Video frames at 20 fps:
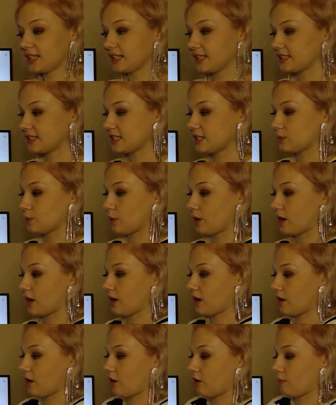This is
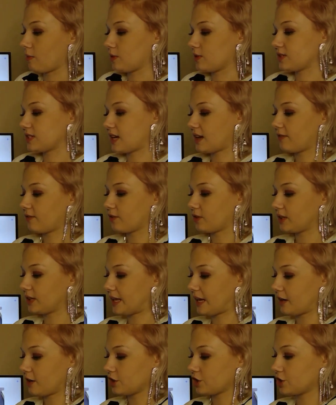what almost every
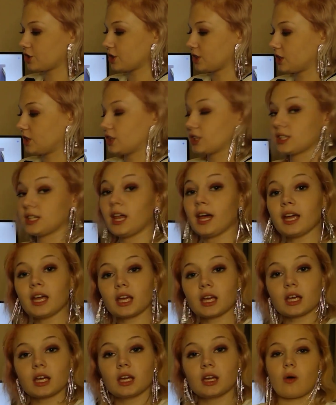layer should look like.
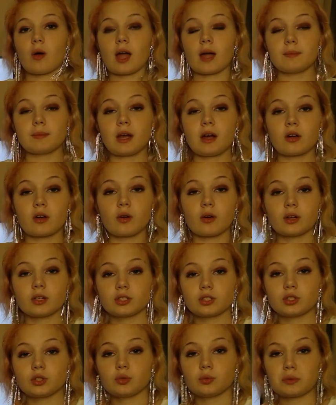I'm now going
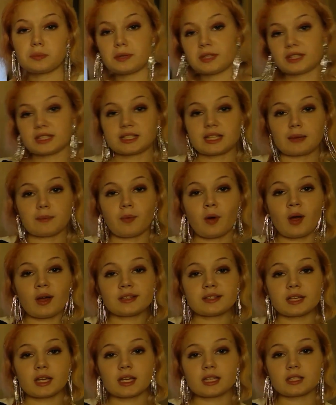to repeat the same
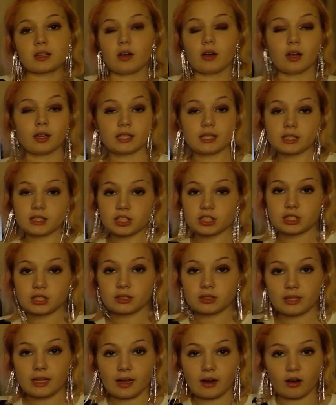process on each
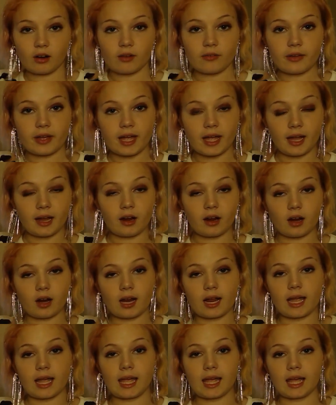layer of hair,
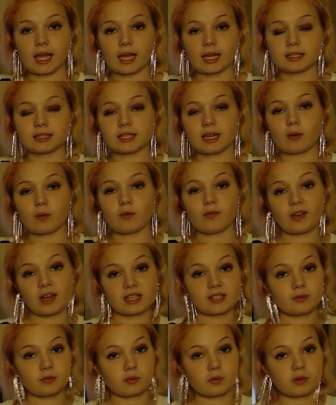and I will
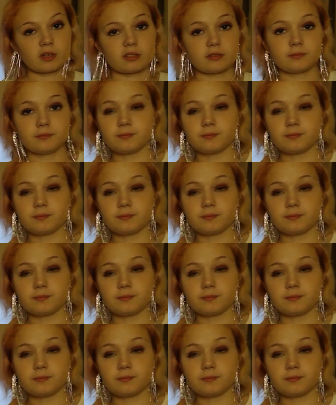fast forward.